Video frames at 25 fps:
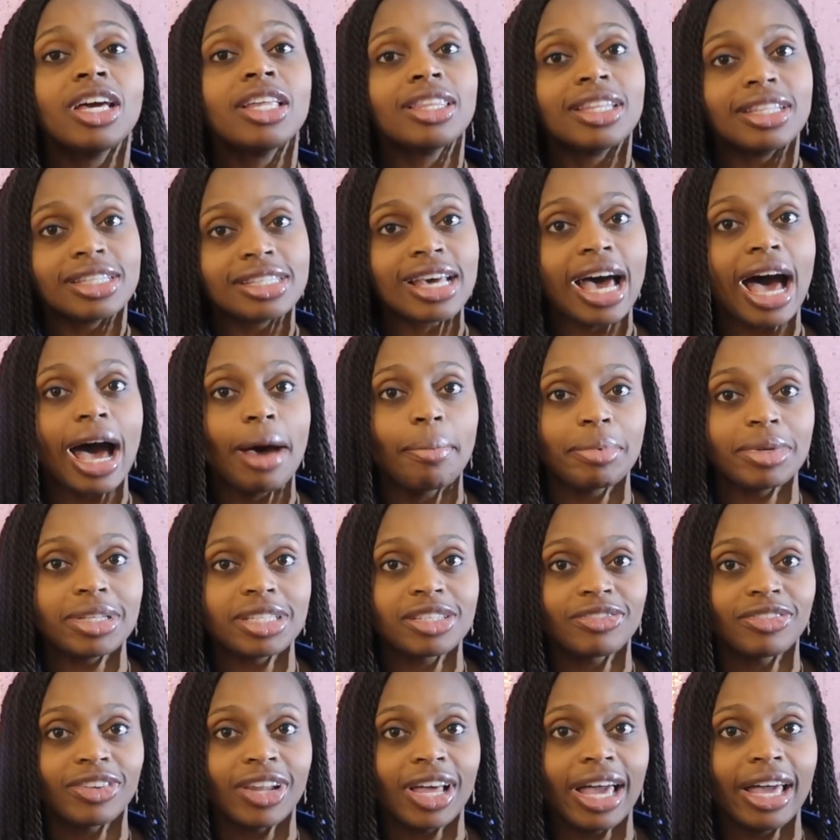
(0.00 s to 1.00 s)
The top
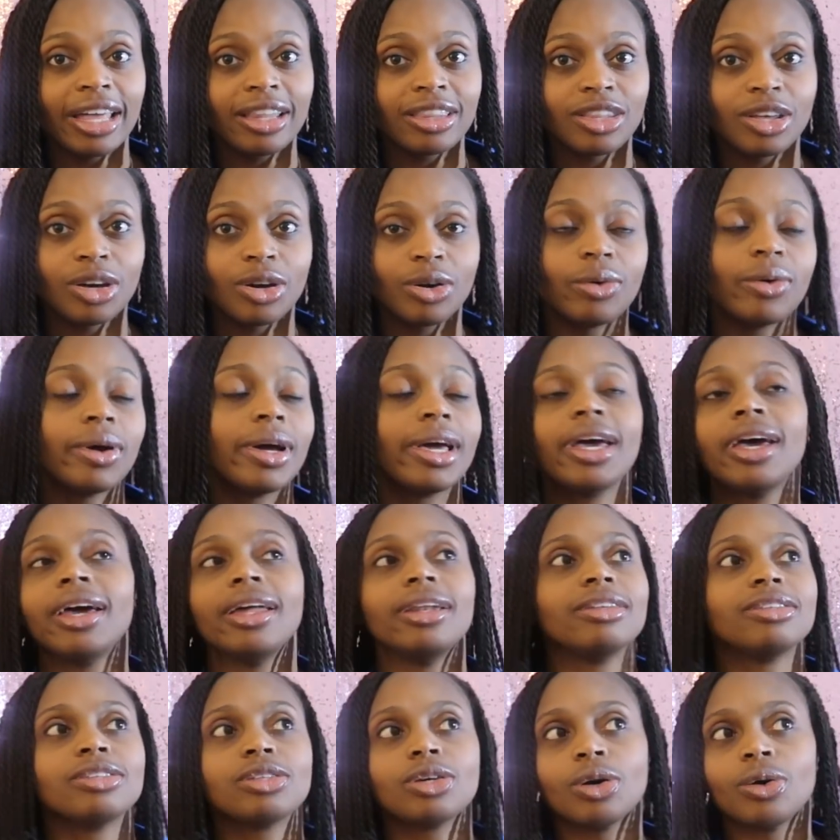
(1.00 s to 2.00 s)
is flat though,
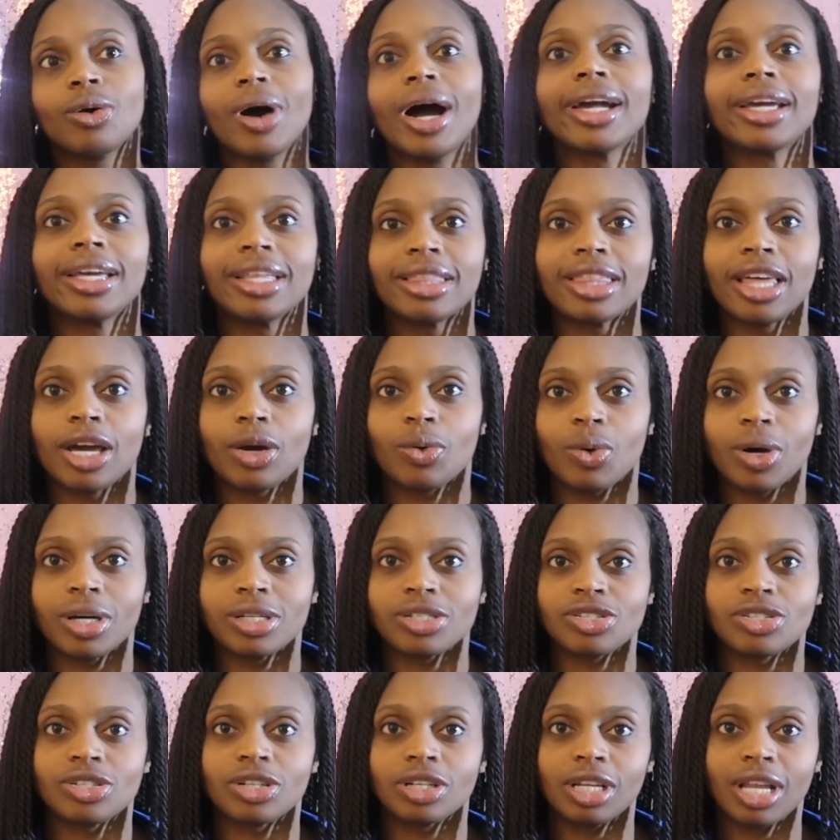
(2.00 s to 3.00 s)
and so I get that
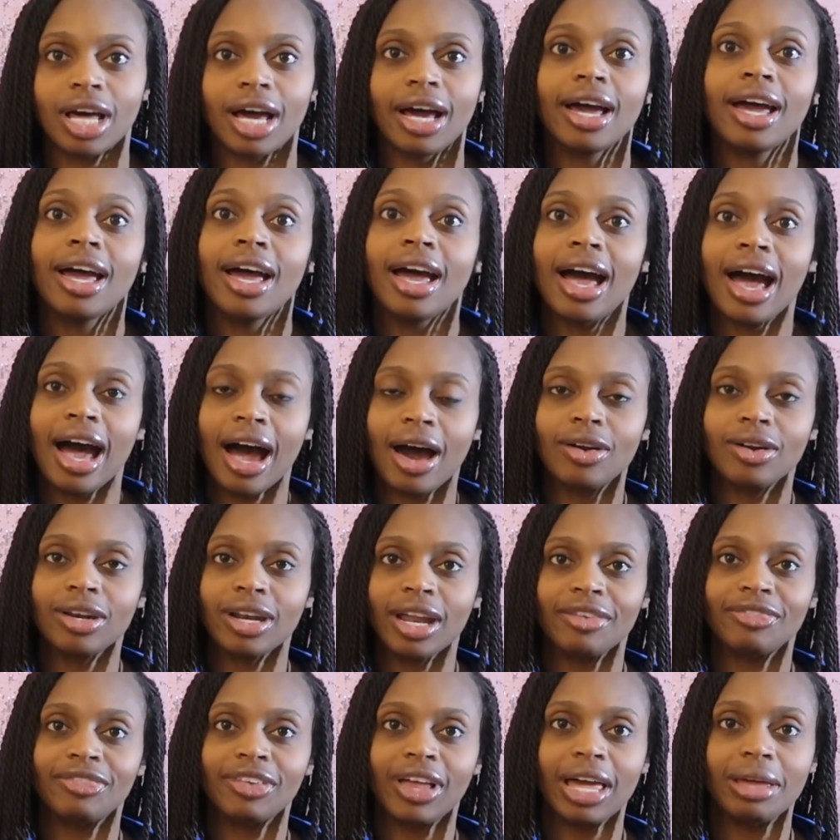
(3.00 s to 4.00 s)
question a lot. How did
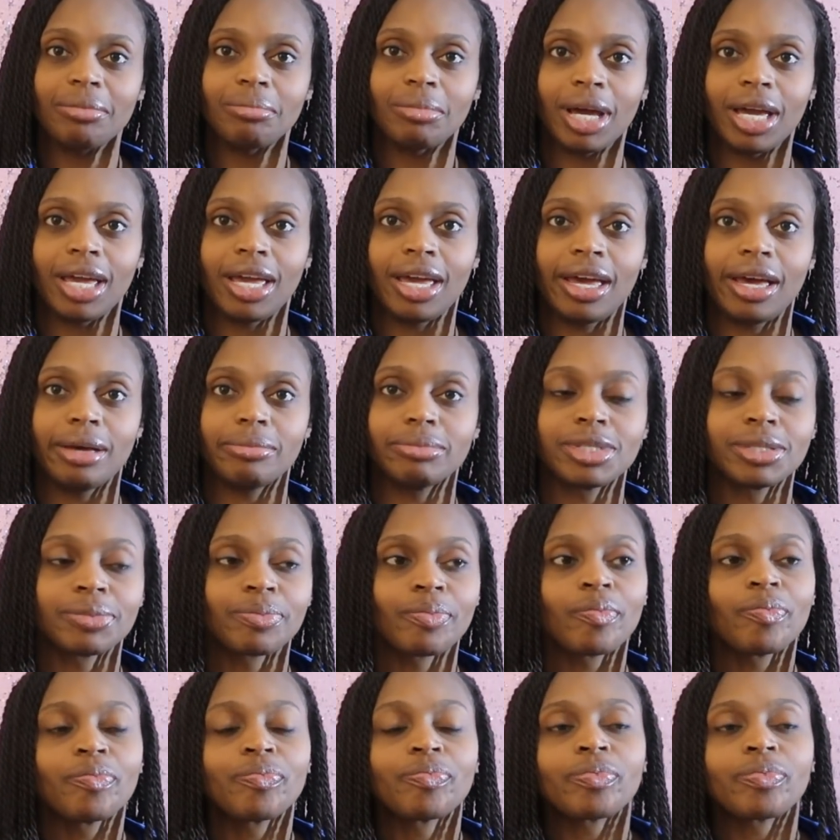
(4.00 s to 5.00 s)
I flatten my abs?